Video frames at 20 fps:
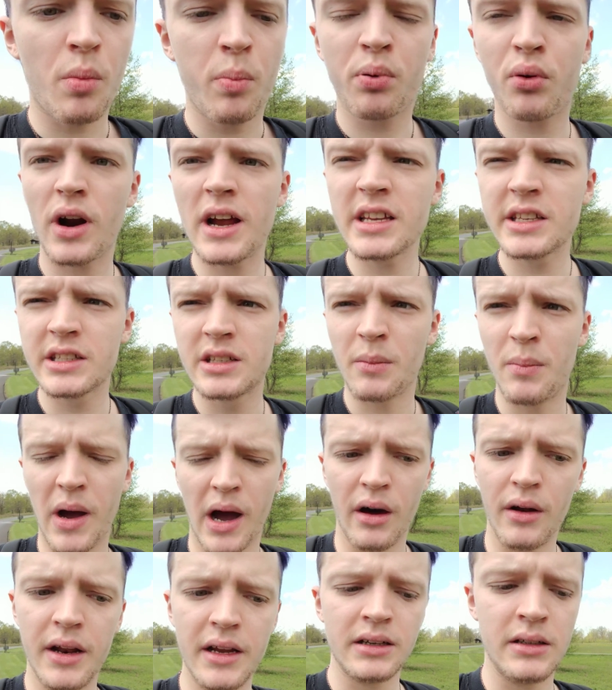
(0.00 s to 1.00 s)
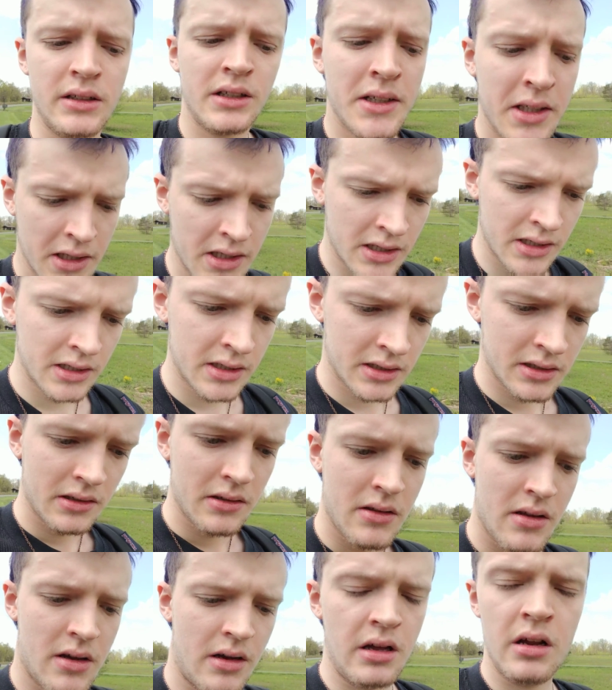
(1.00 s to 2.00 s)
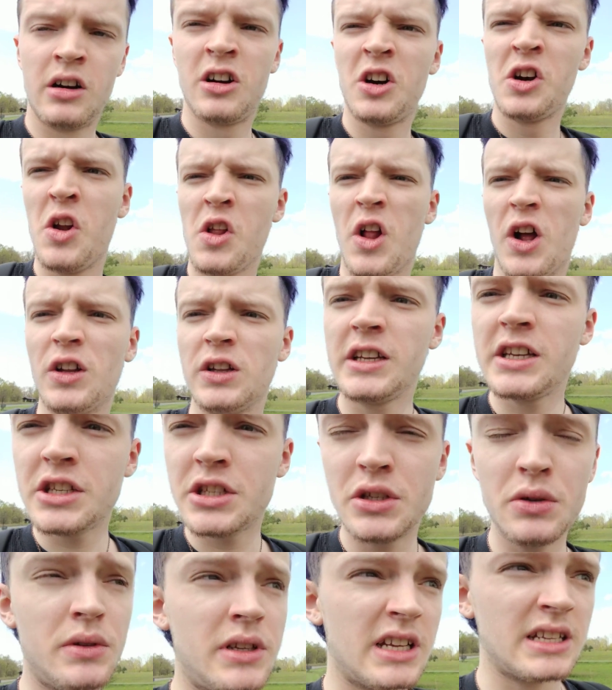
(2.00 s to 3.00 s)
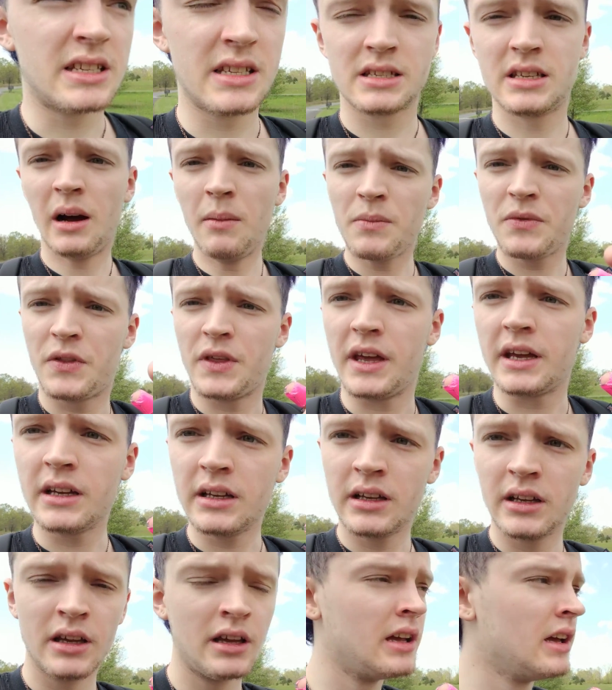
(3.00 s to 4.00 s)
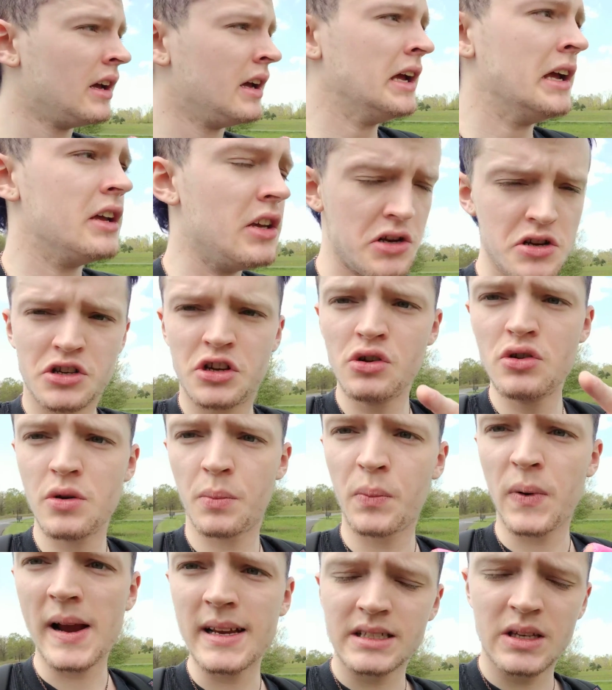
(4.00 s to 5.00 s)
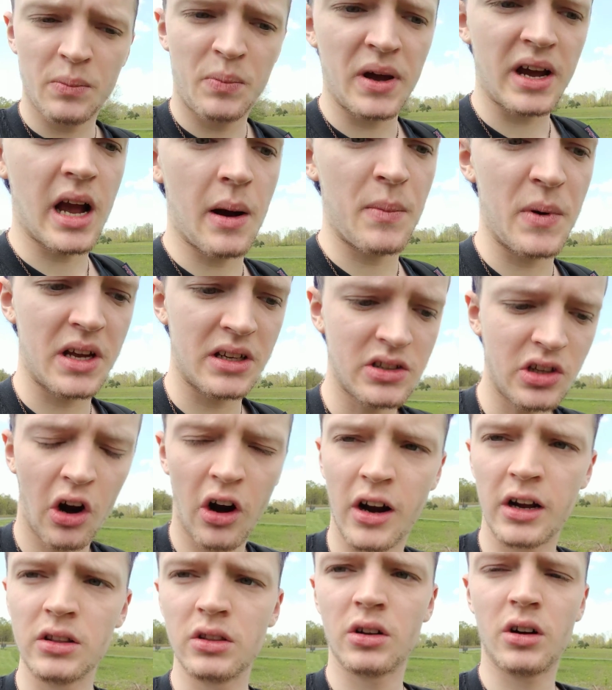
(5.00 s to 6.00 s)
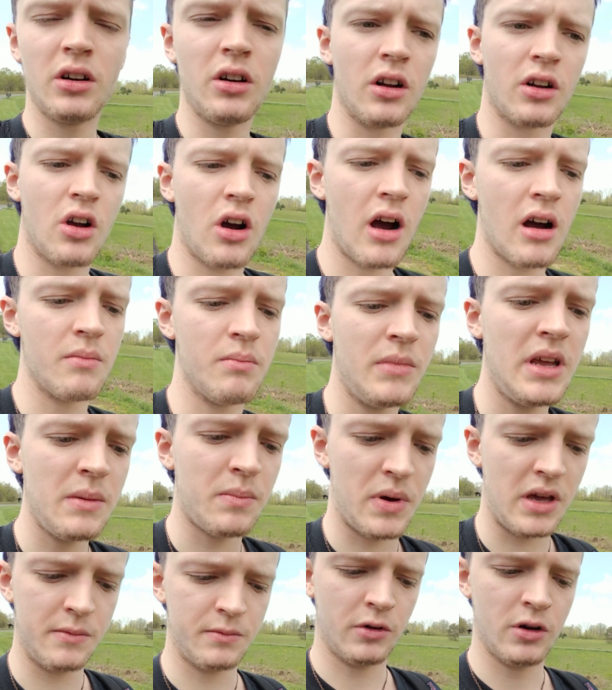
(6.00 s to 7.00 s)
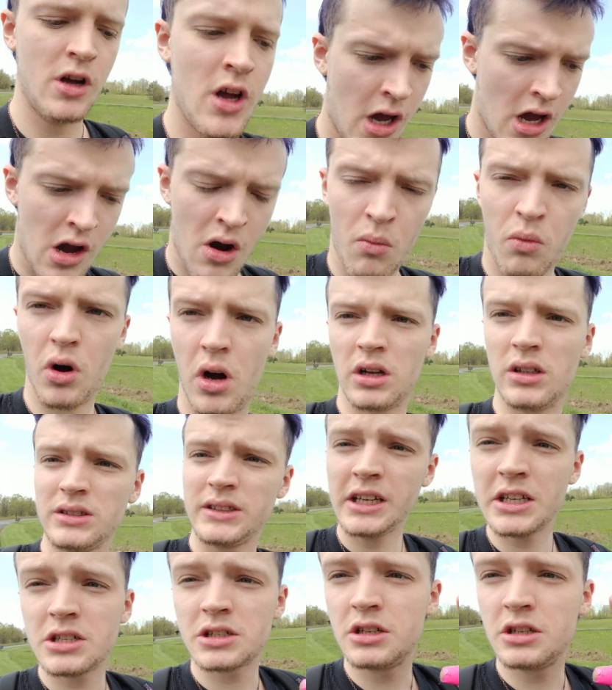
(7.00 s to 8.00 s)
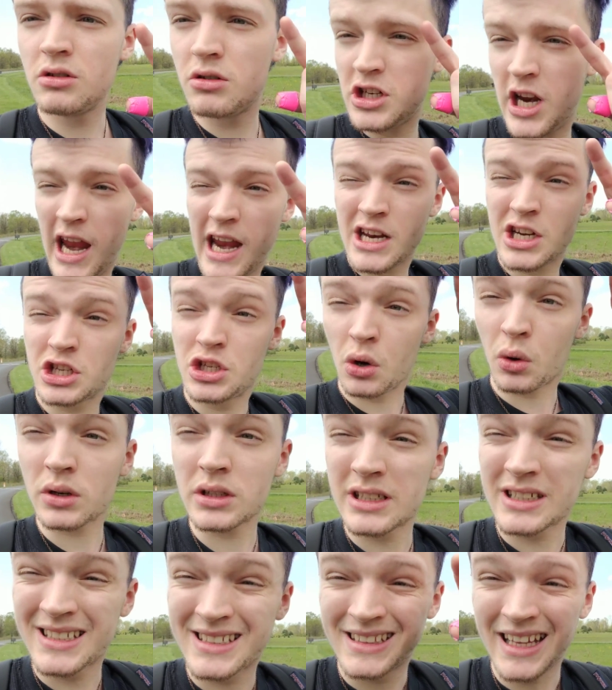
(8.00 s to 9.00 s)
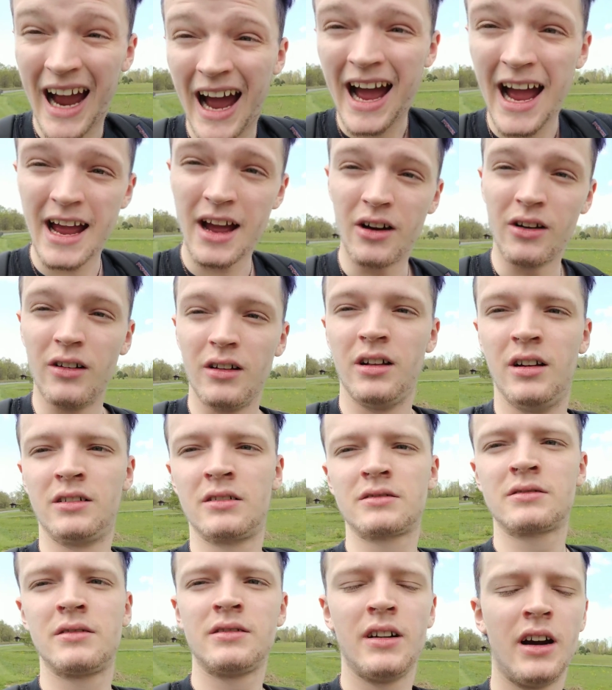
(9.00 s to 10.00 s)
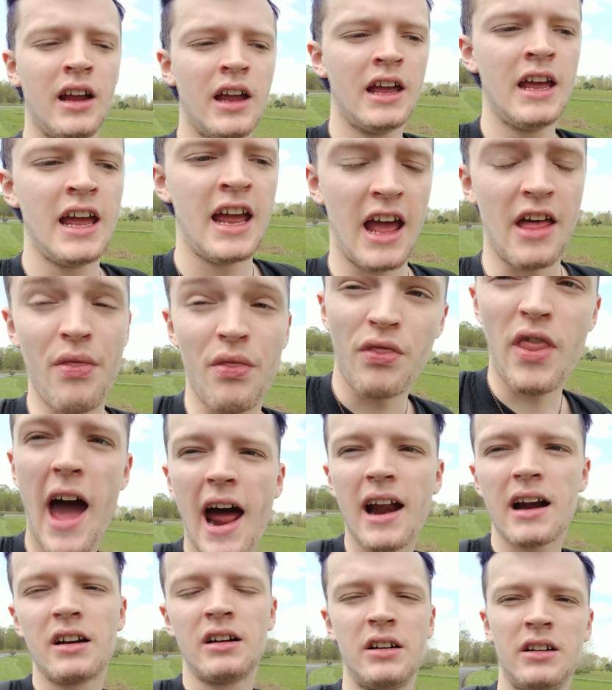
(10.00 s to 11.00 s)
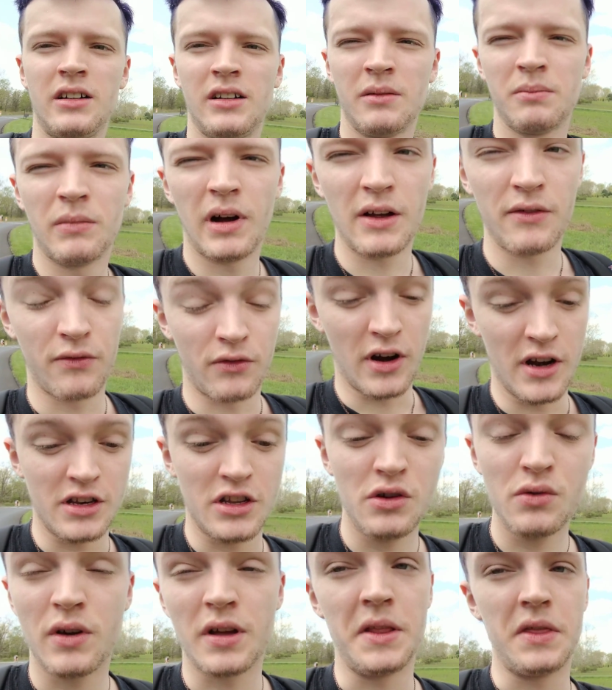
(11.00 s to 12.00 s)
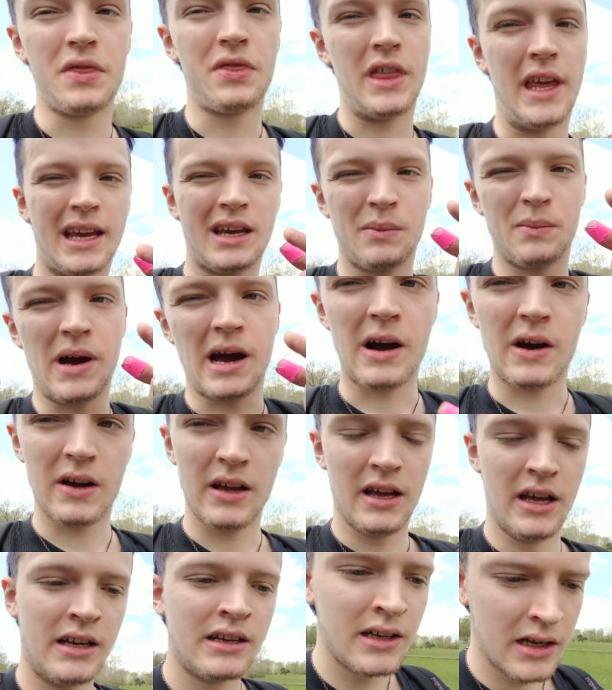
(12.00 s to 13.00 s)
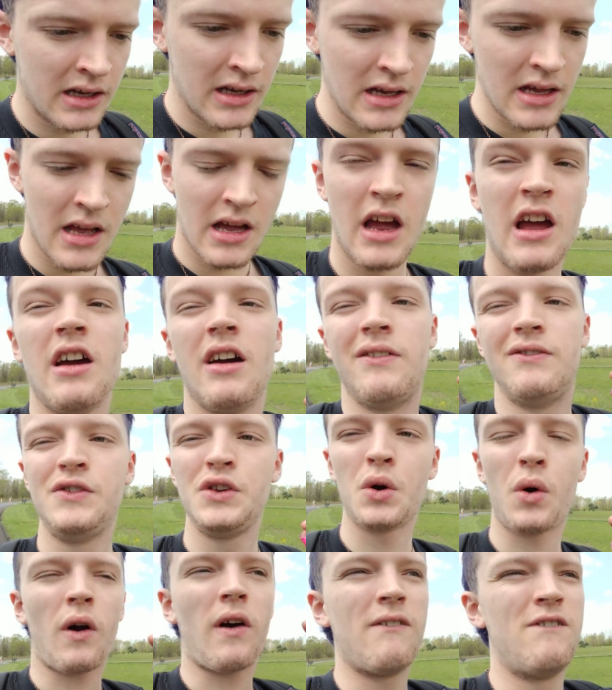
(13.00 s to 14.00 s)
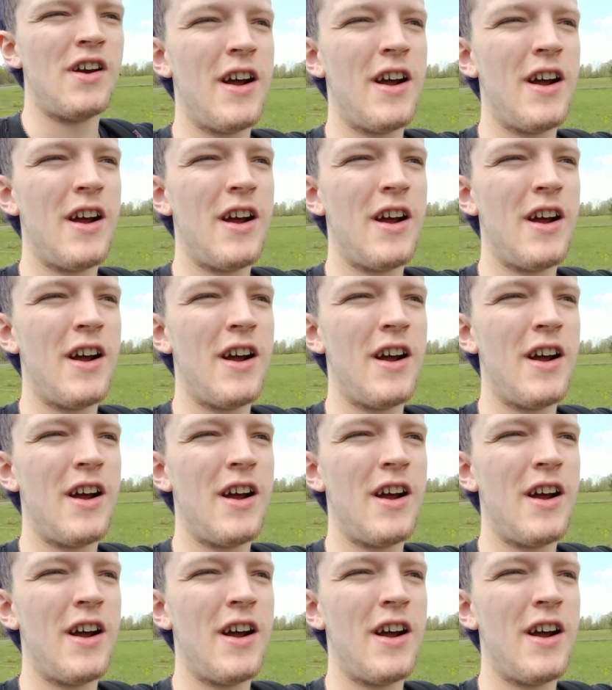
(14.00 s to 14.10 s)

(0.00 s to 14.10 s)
depressed about it, at least you did something. You're too depressed to pick up a guitar and learn or go out and meet people. Well, at least you changed your style. And that, my friend, you can think about. If you are